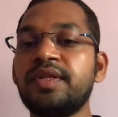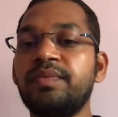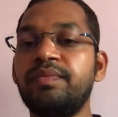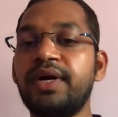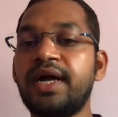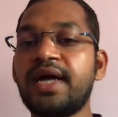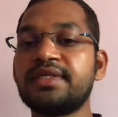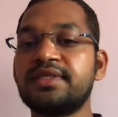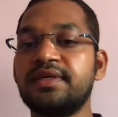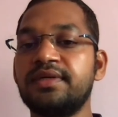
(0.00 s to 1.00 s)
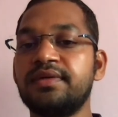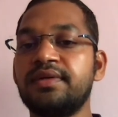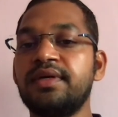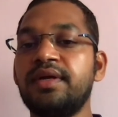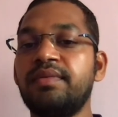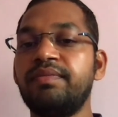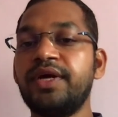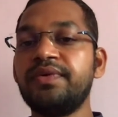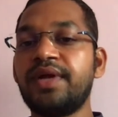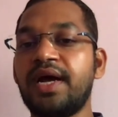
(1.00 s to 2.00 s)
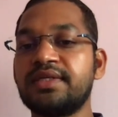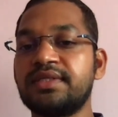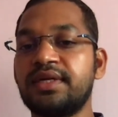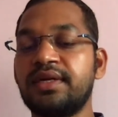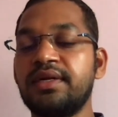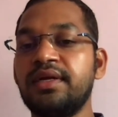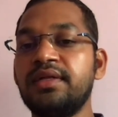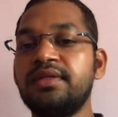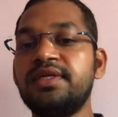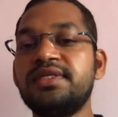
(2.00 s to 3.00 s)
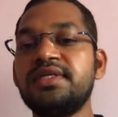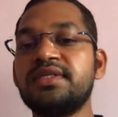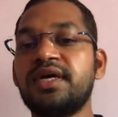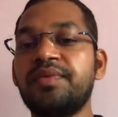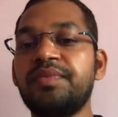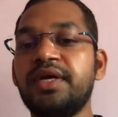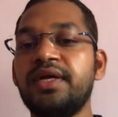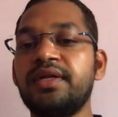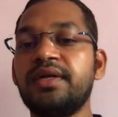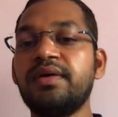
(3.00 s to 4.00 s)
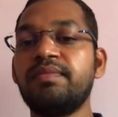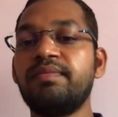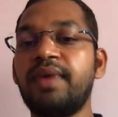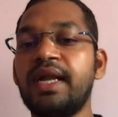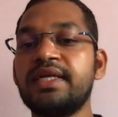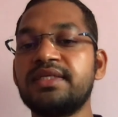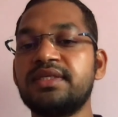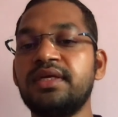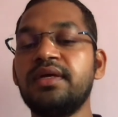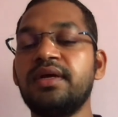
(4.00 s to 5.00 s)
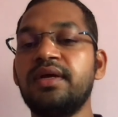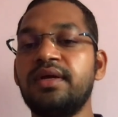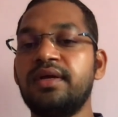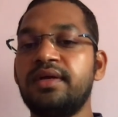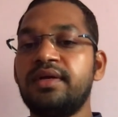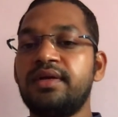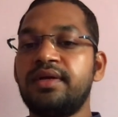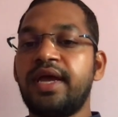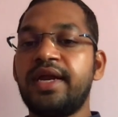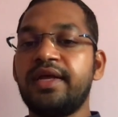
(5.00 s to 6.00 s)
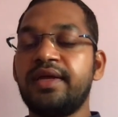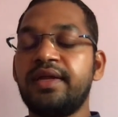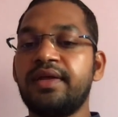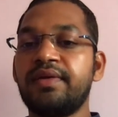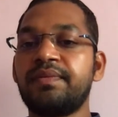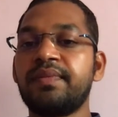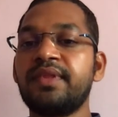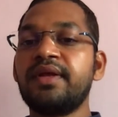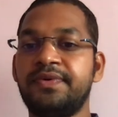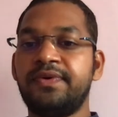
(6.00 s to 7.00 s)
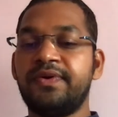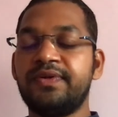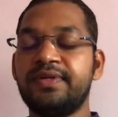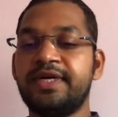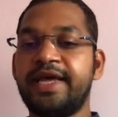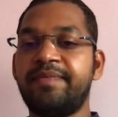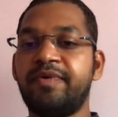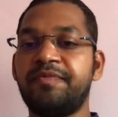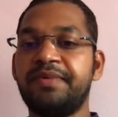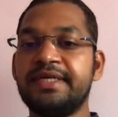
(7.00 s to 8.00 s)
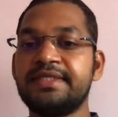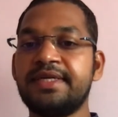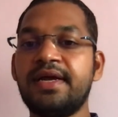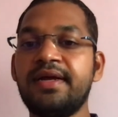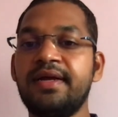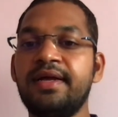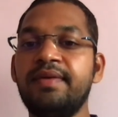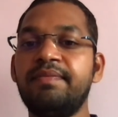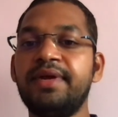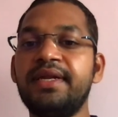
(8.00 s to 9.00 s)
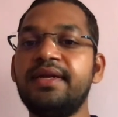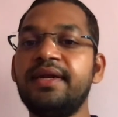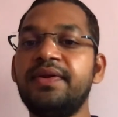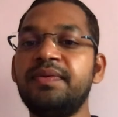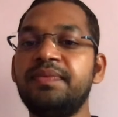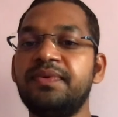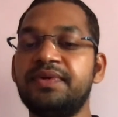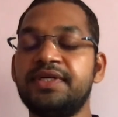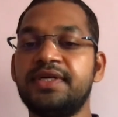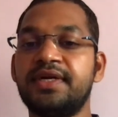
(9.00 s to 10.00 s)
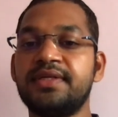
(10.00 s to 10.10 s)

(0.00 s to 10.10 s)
Bakasana, Mairasana. This is come in the balancing category. Another type of asana, meditative postures